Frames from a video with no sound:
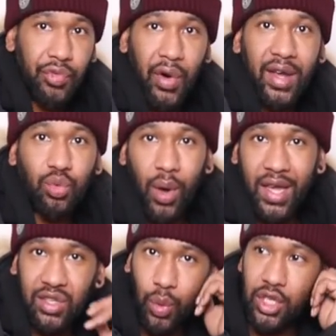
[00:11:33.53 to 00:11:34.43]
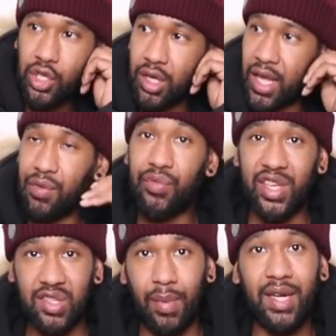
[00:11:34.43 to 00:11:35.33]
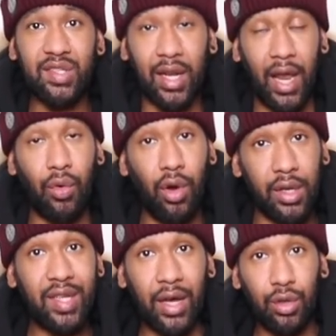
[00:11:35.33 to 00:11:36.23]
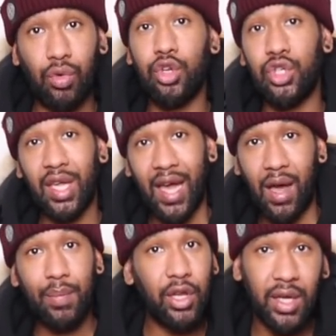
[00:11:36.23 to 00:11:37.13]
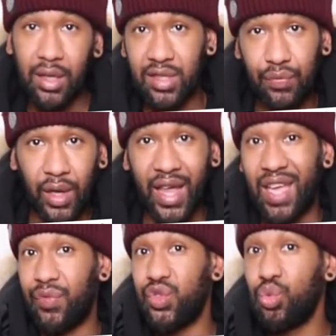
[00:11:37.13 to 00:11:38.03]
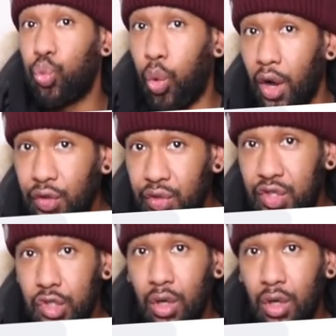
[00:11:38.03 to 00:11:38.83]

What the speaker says: find ways where you can invest money so later on down the road you can be looking at stuff like that if you want.